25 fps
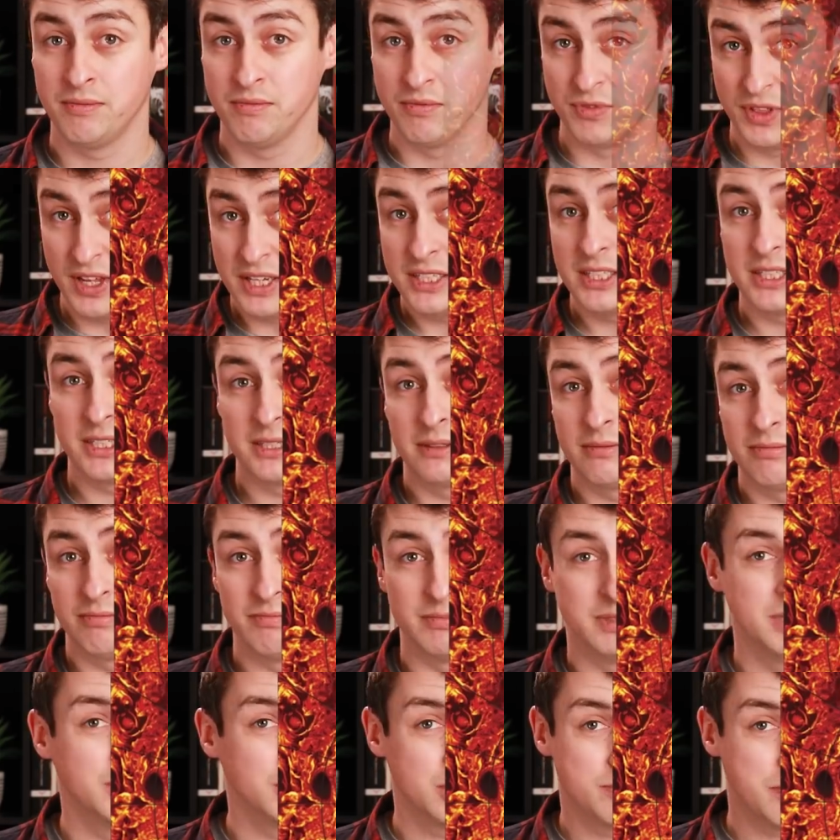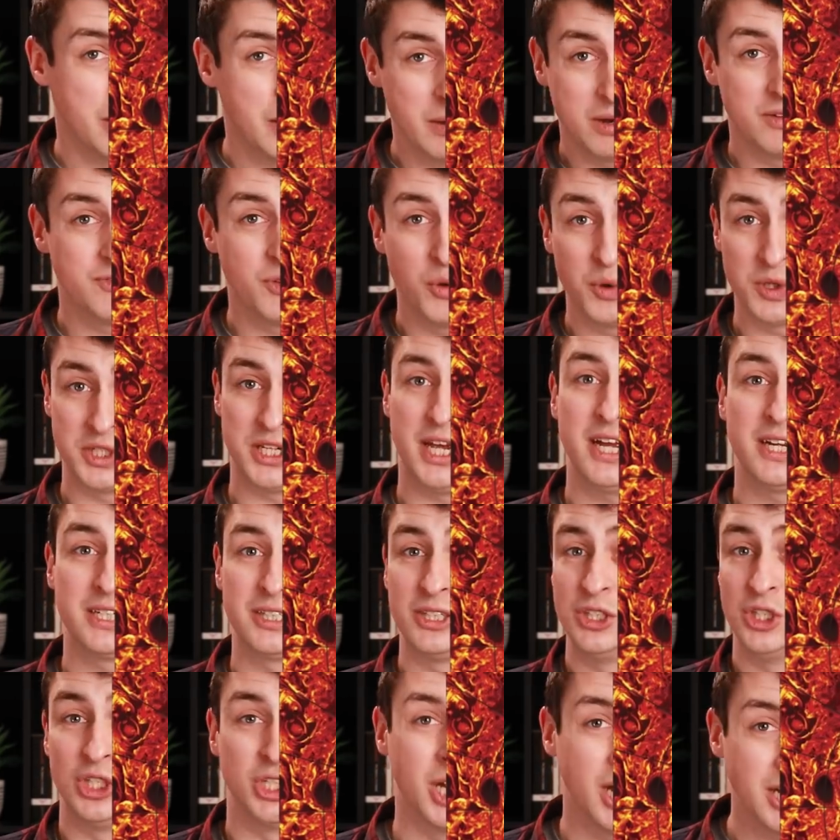This is a polar
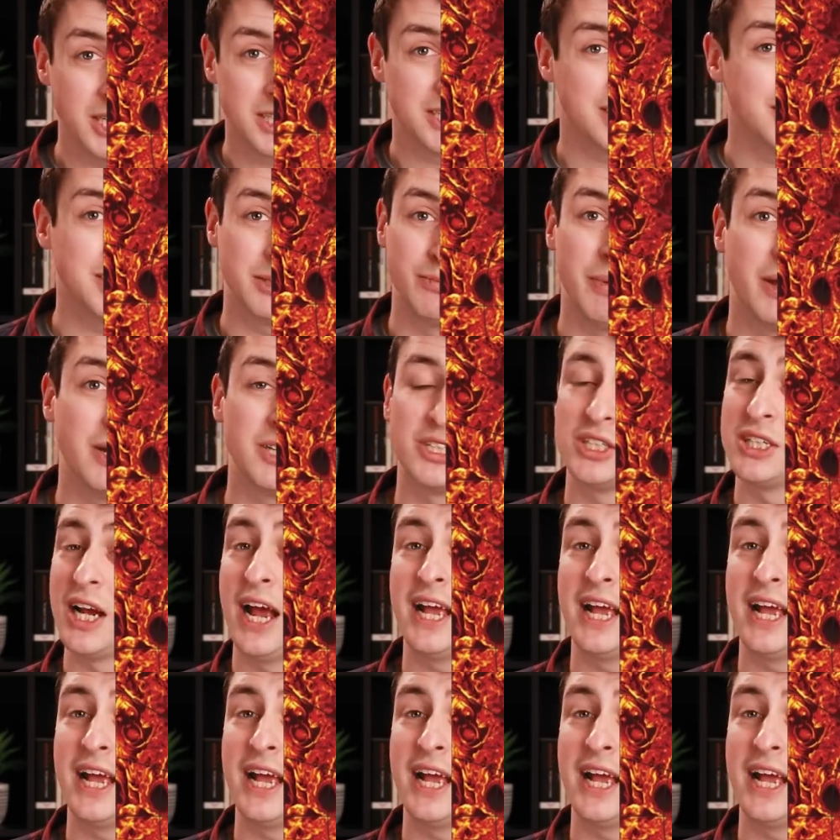vortex just as much